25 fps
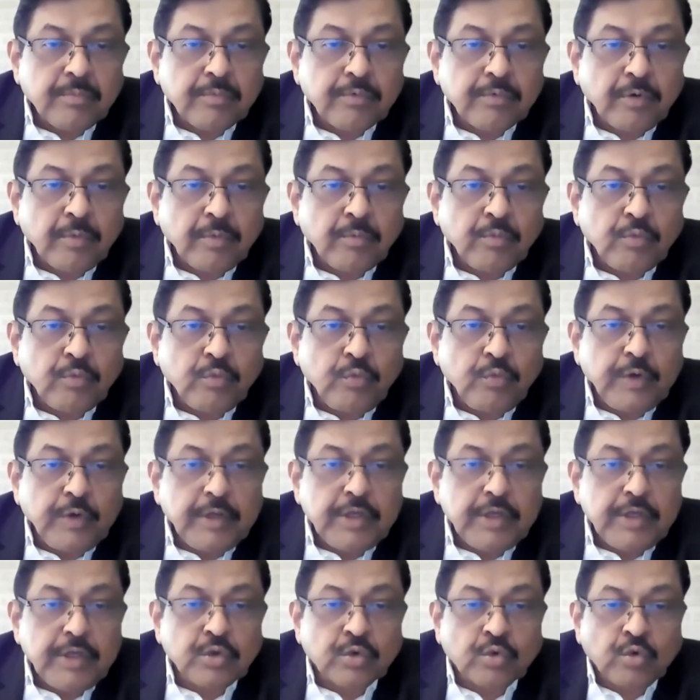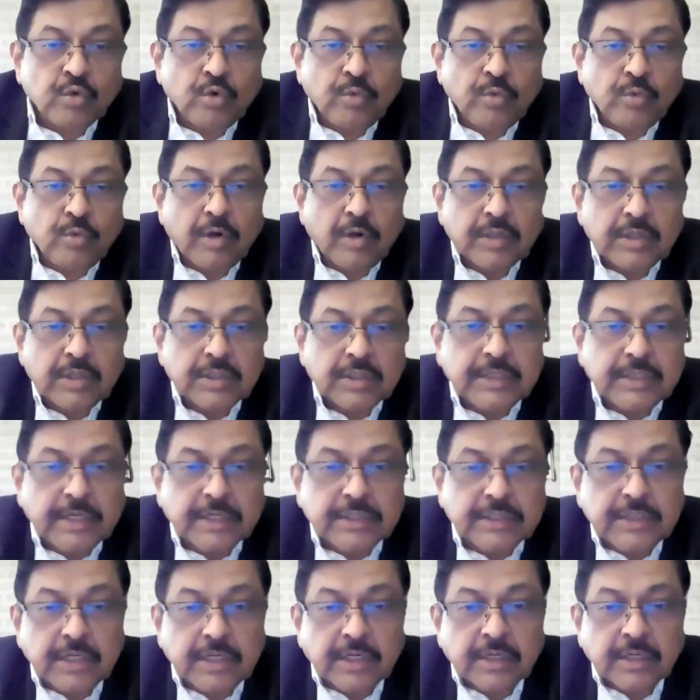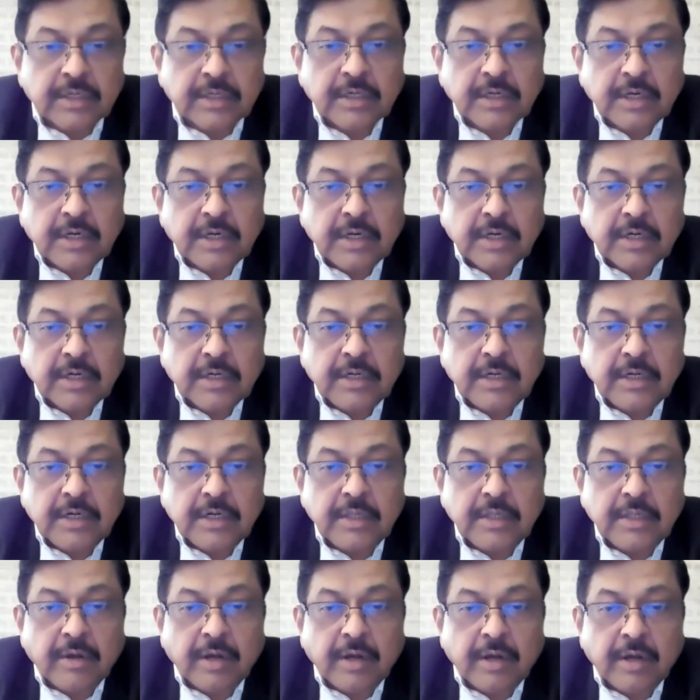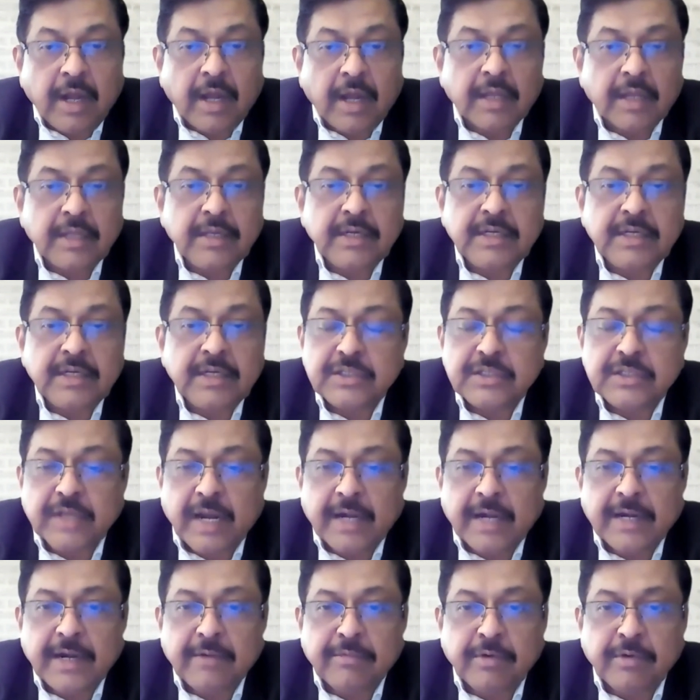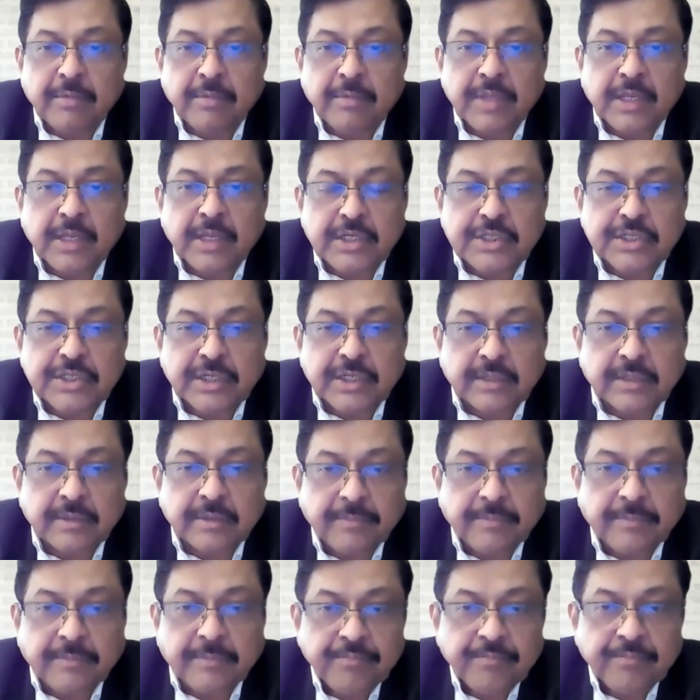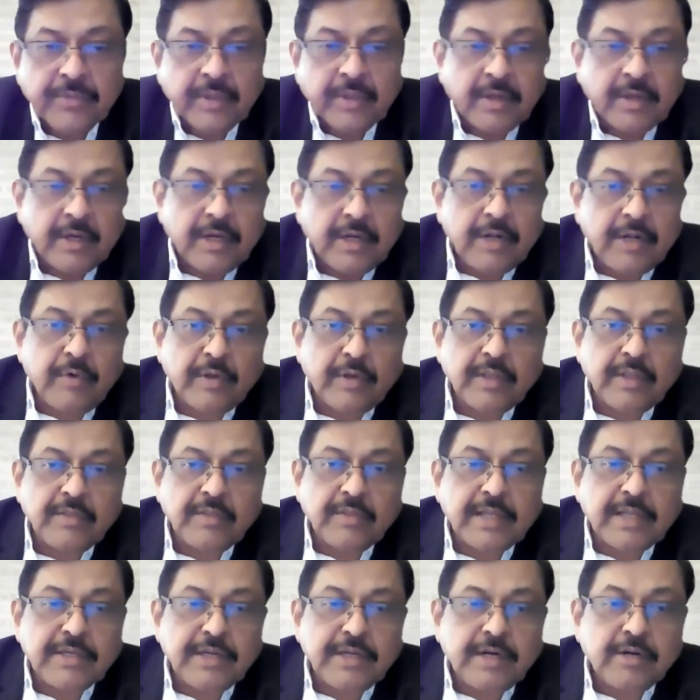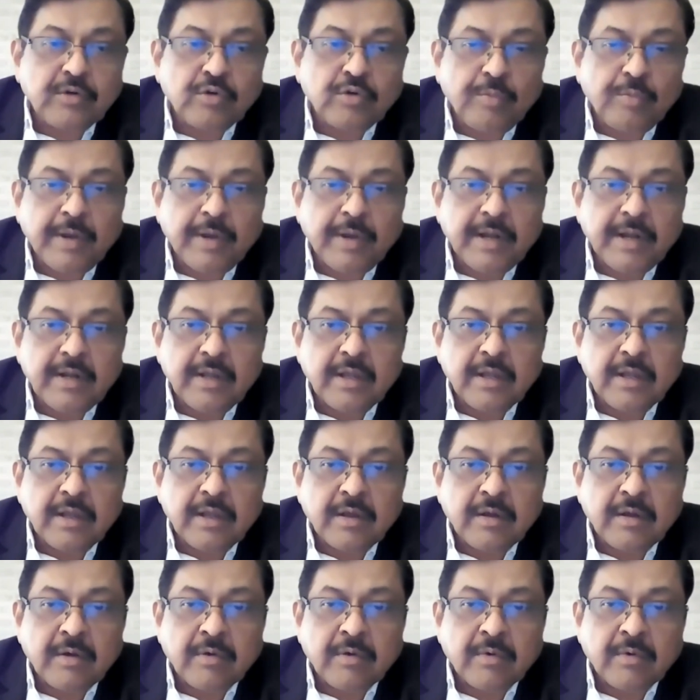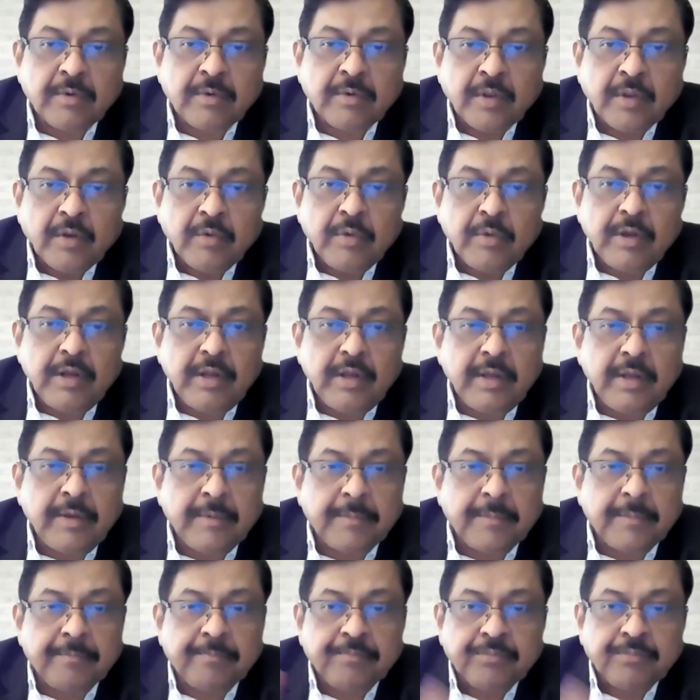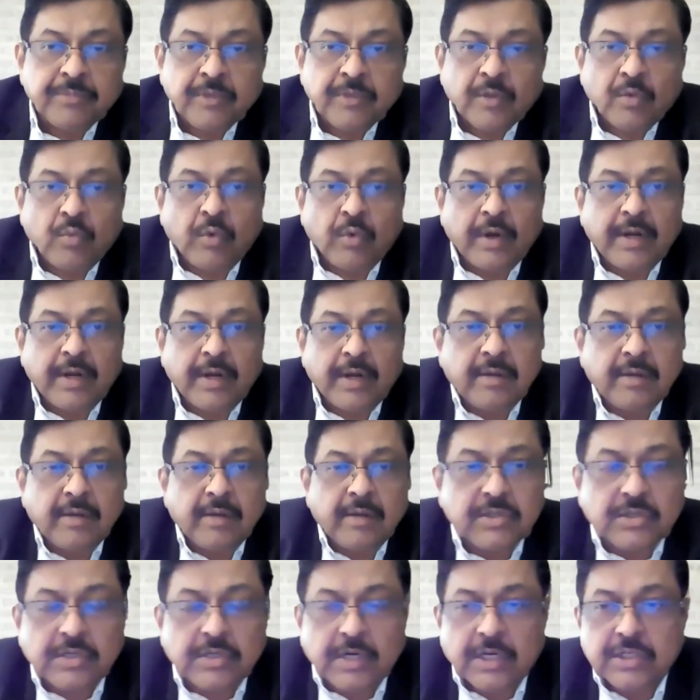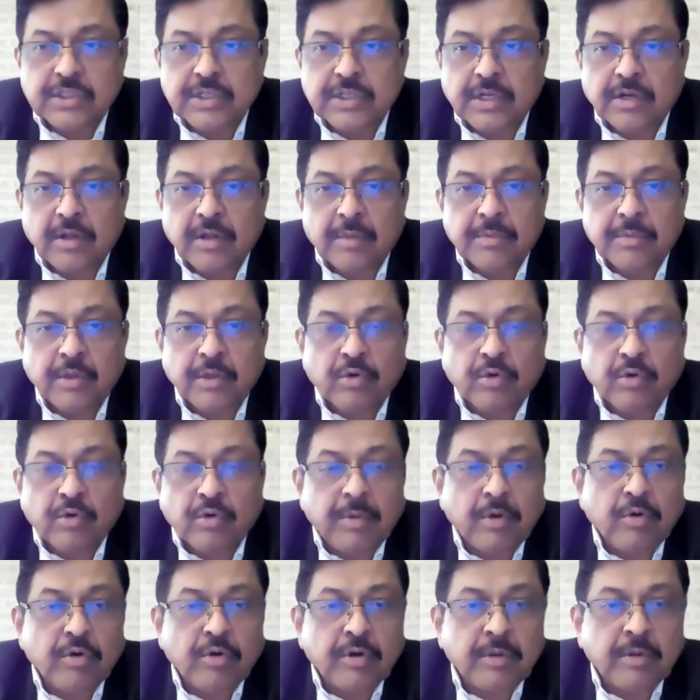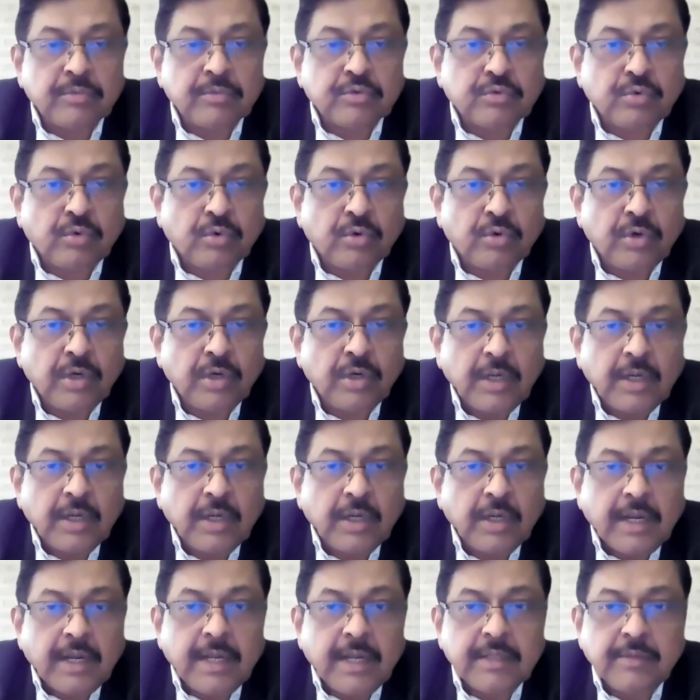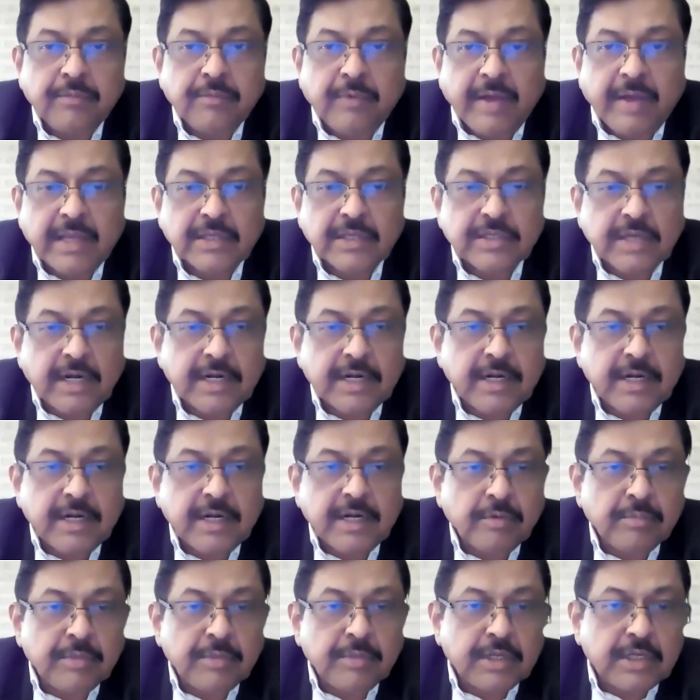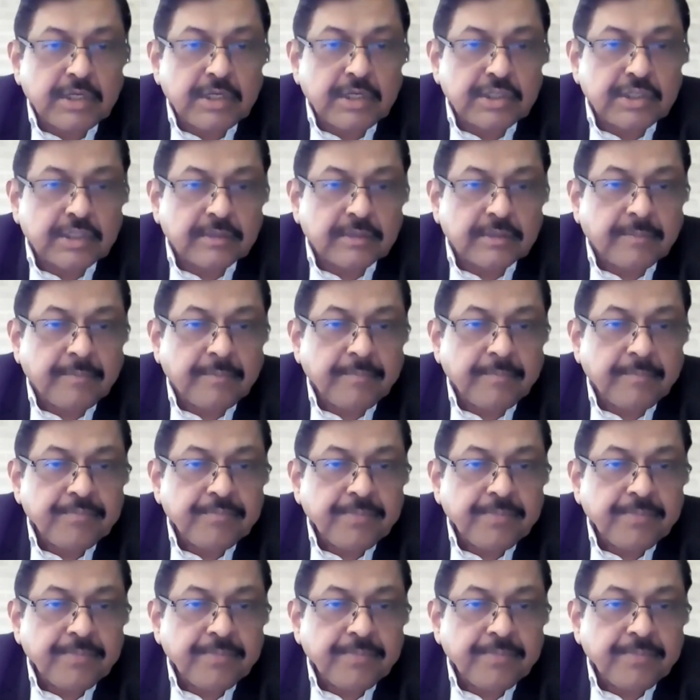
From which room or the section did the... it started from the kitchen. It was a thatched roof and a very vulnerable structure of the Kumbakonam school, and the fire started from the kitchen.